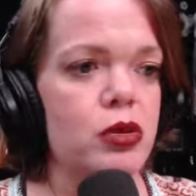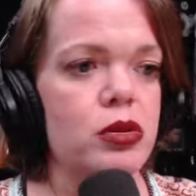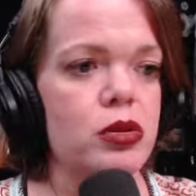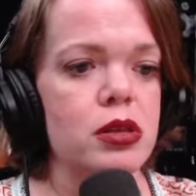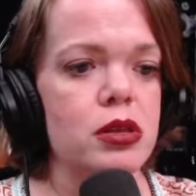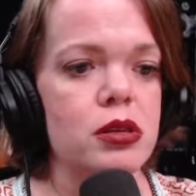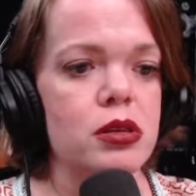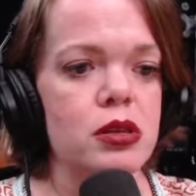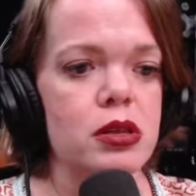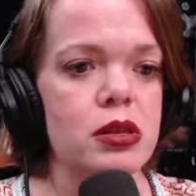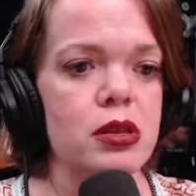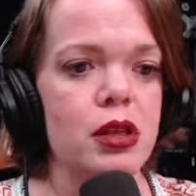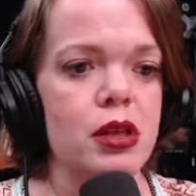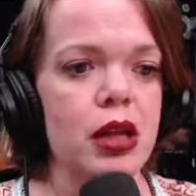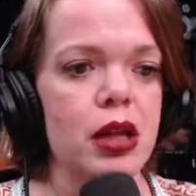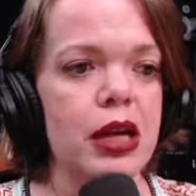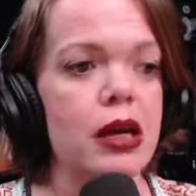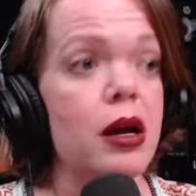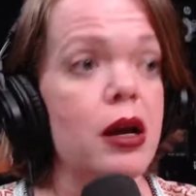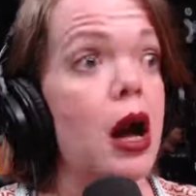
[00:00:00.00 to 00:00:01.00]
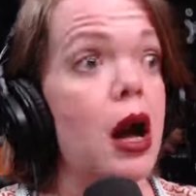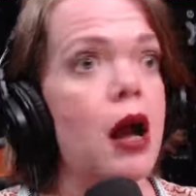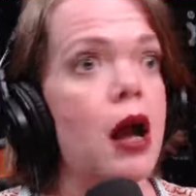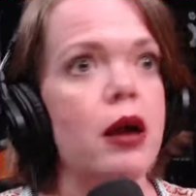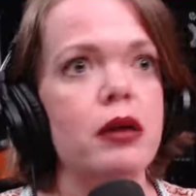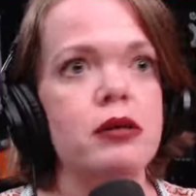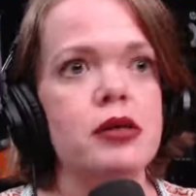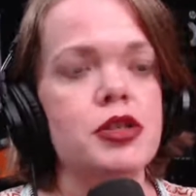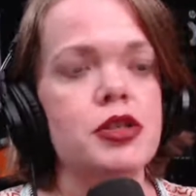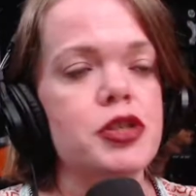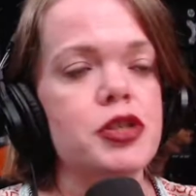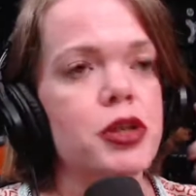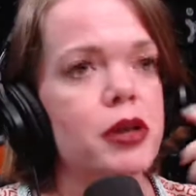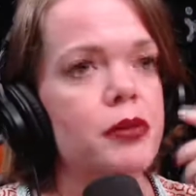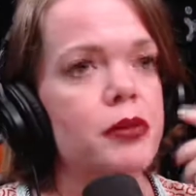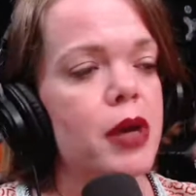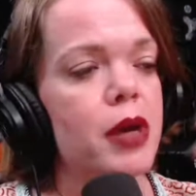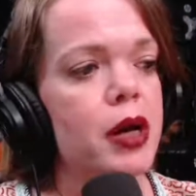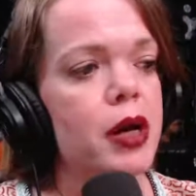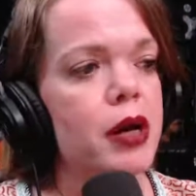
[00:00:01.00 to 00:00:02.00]
just like
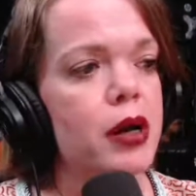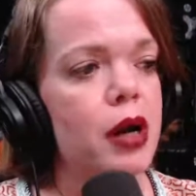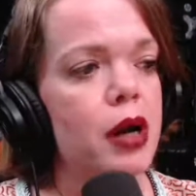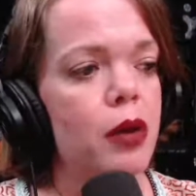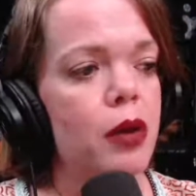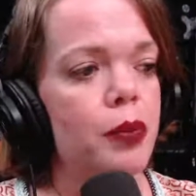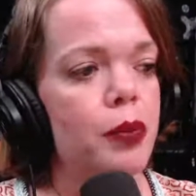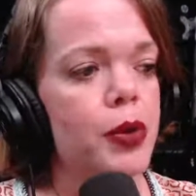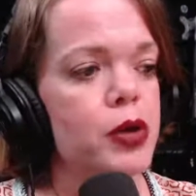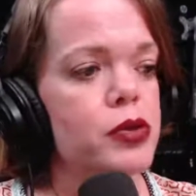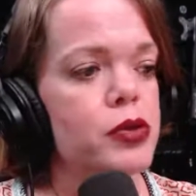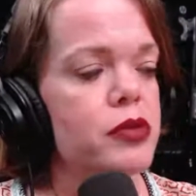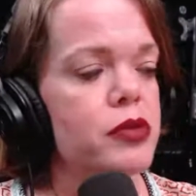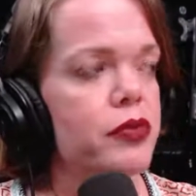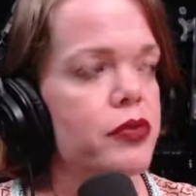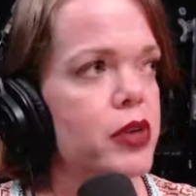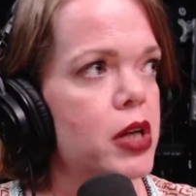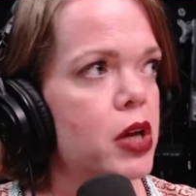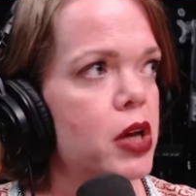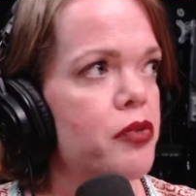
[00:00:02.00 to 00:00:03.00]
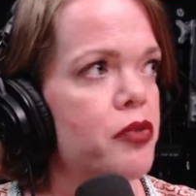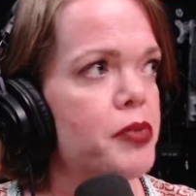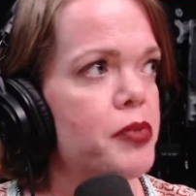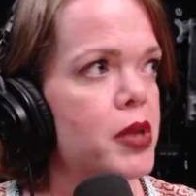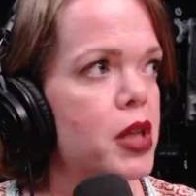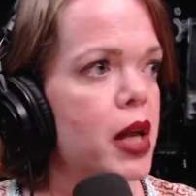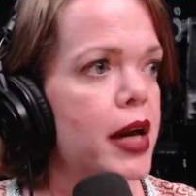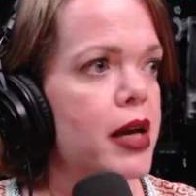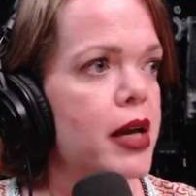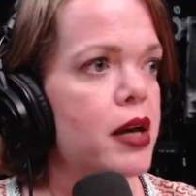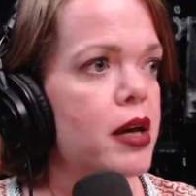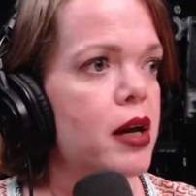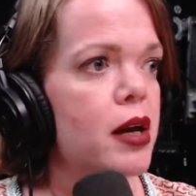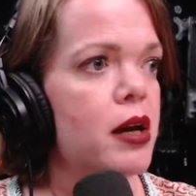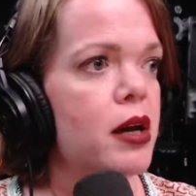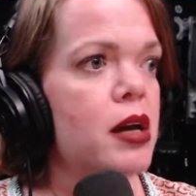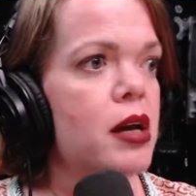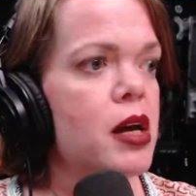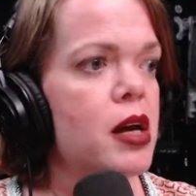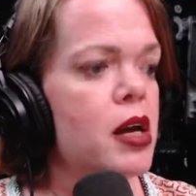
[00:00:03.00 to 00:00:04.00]
I'll post a video of Malika
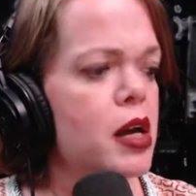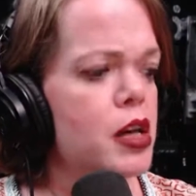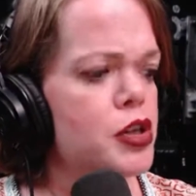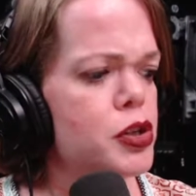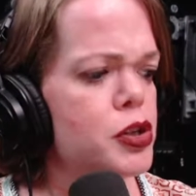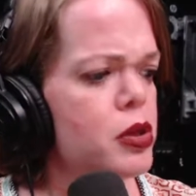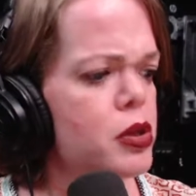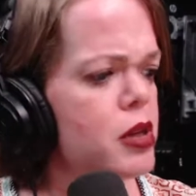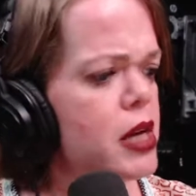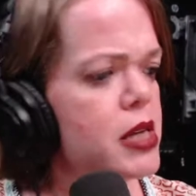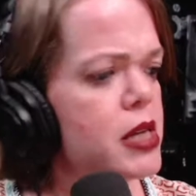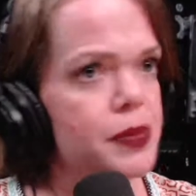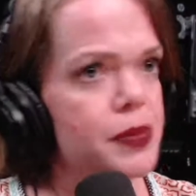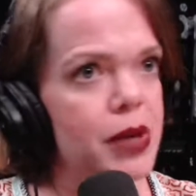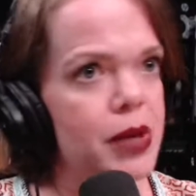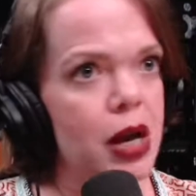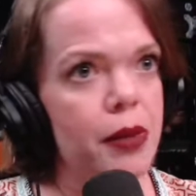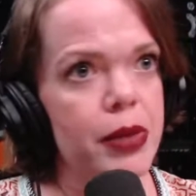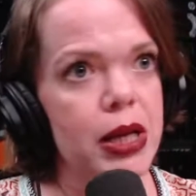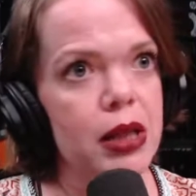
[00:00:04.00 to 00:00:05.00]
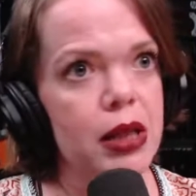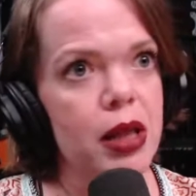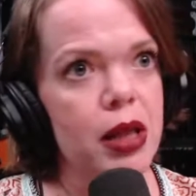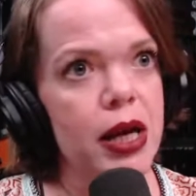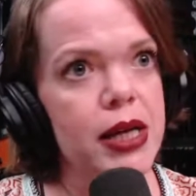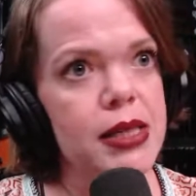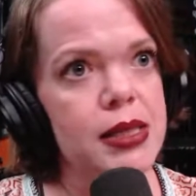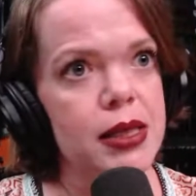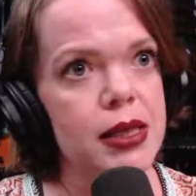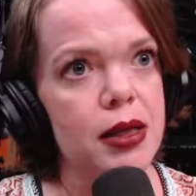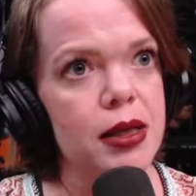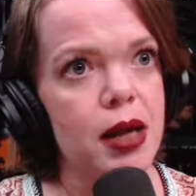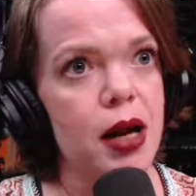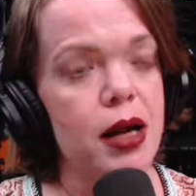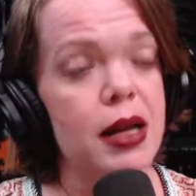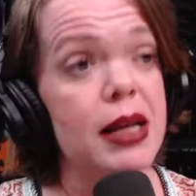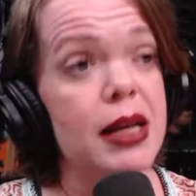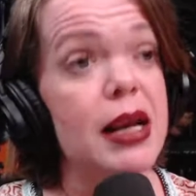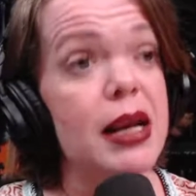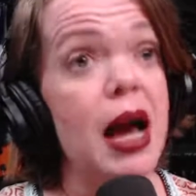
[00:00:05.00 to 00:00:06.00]
and she'll ask me how many likes it got,
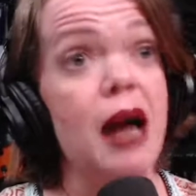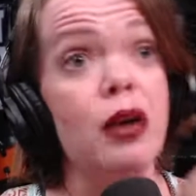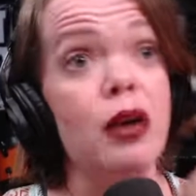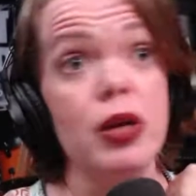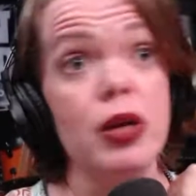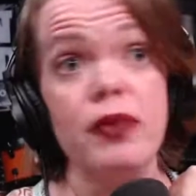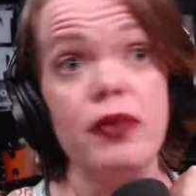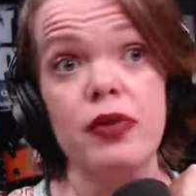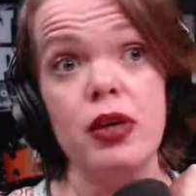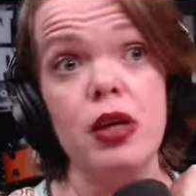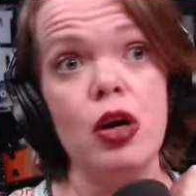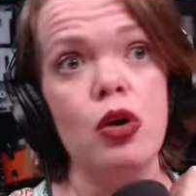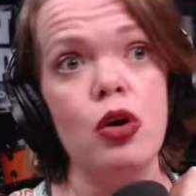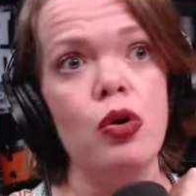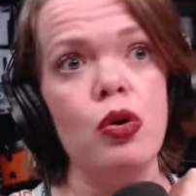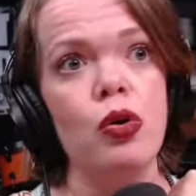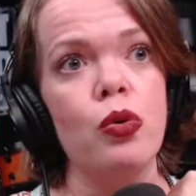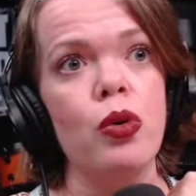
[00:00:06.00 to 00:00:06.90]
and I don't even know.